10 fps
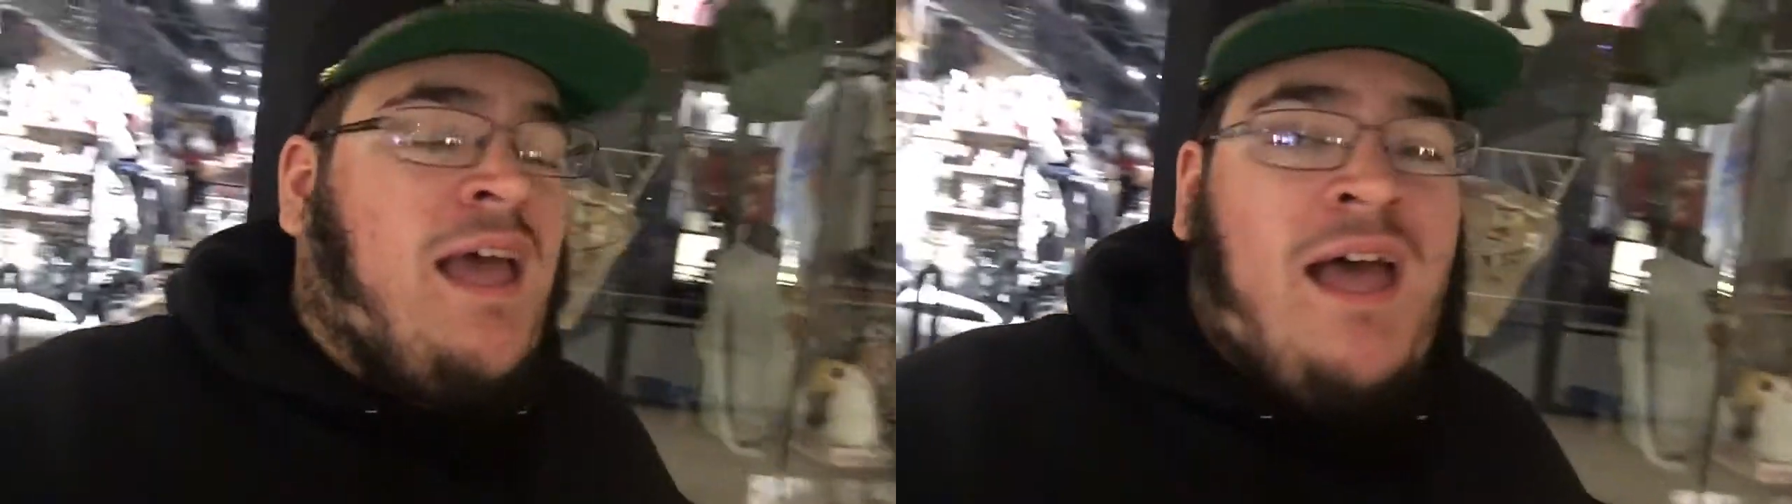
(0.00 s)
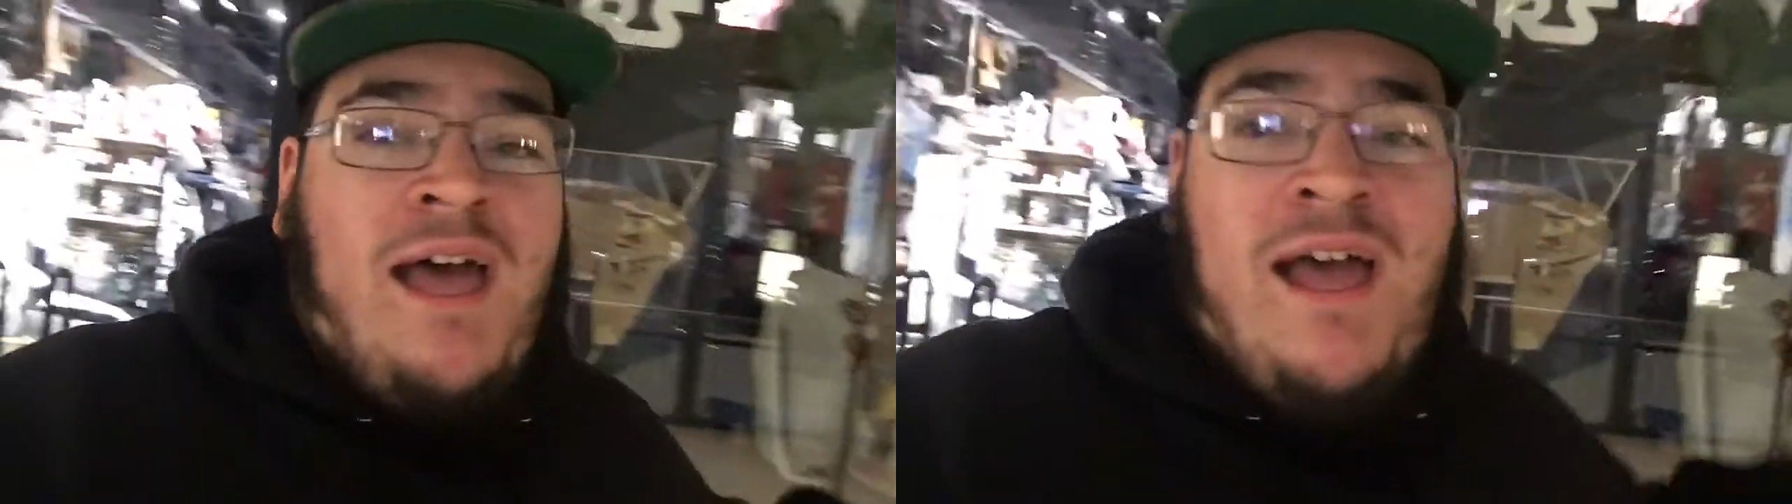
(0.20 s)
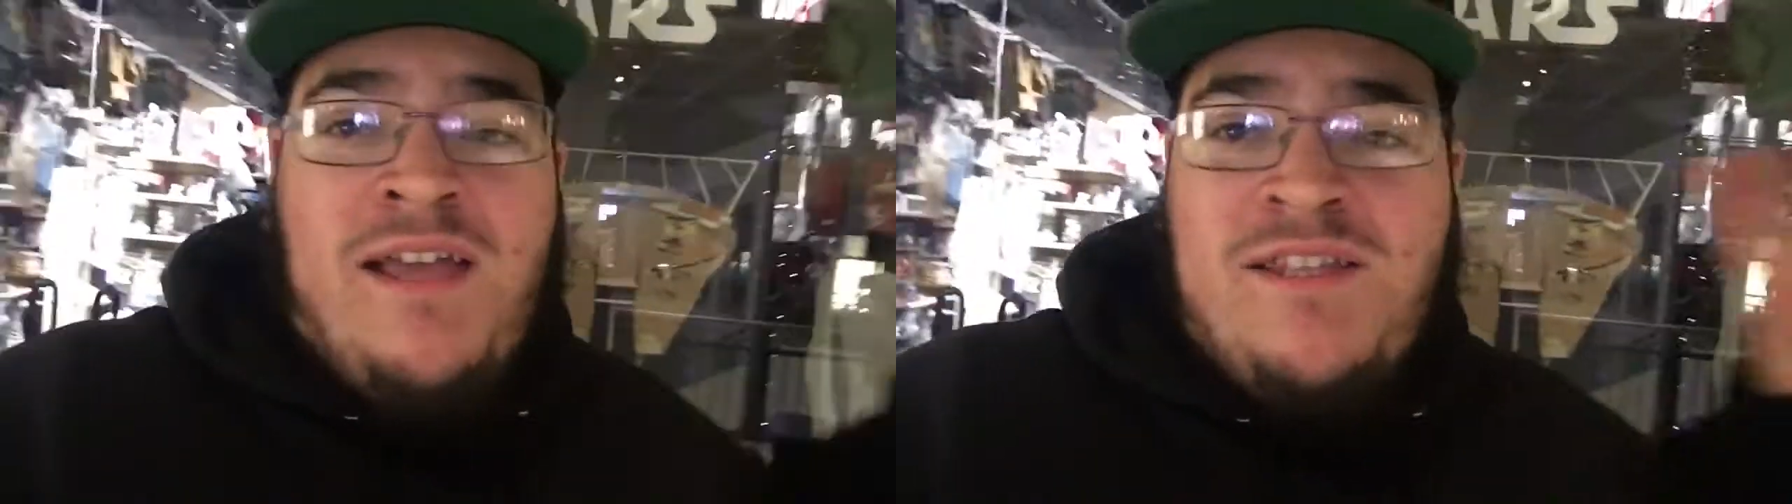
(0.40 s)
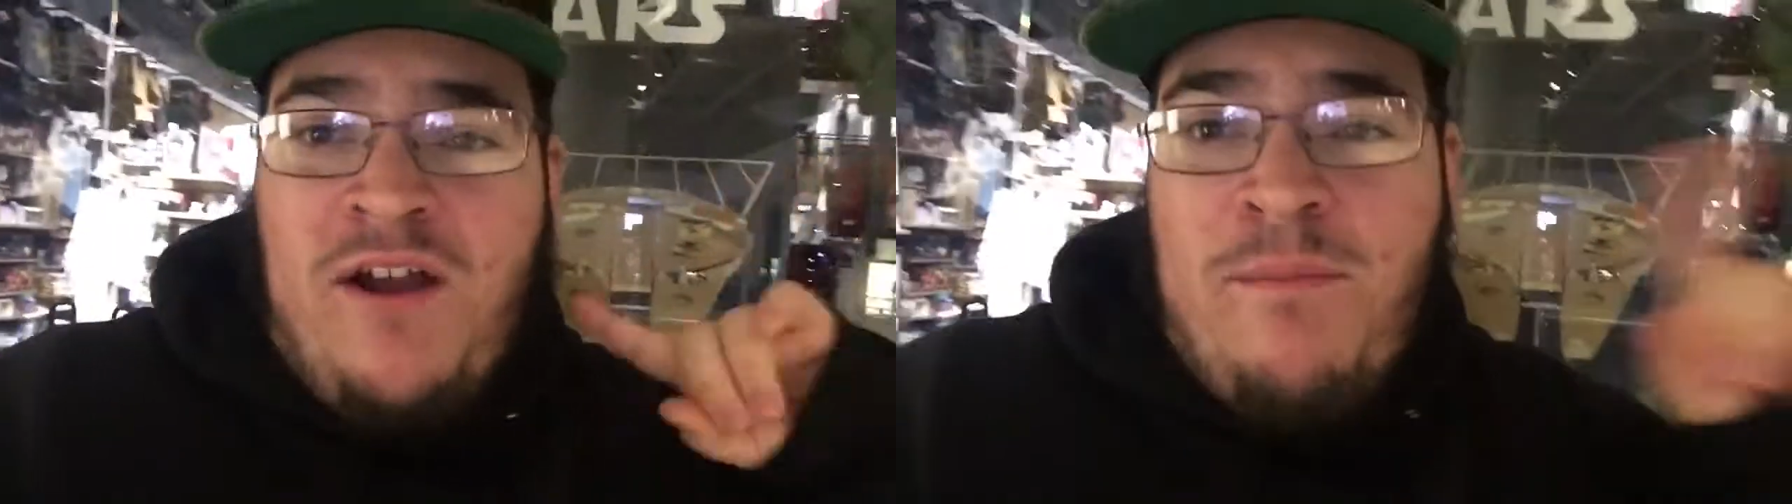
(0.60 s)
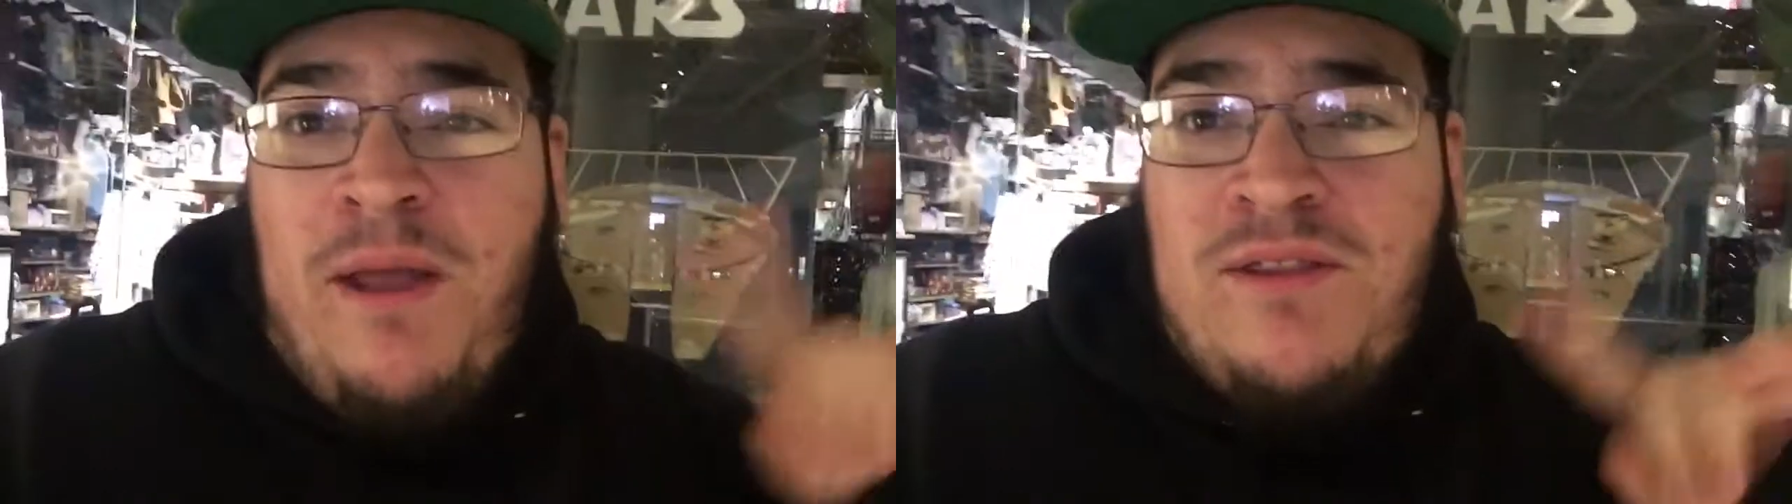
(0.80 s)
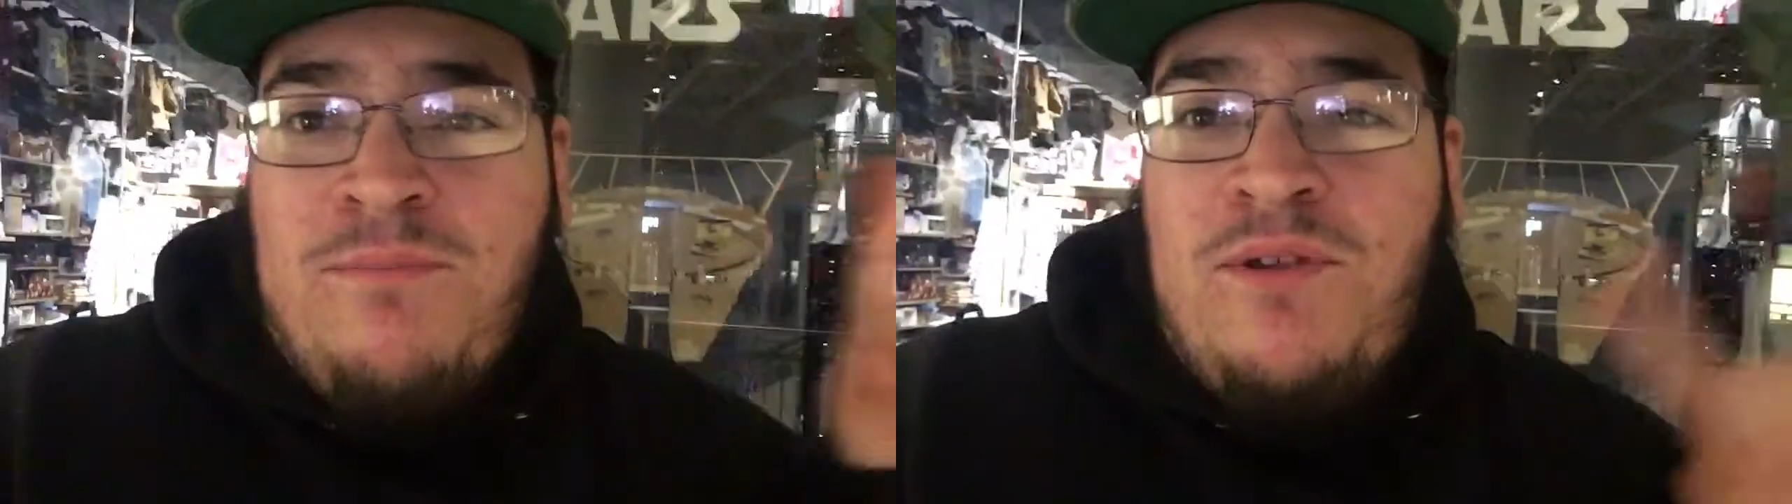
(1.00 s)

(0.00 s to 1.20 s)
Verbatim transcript: Uh, sorry about the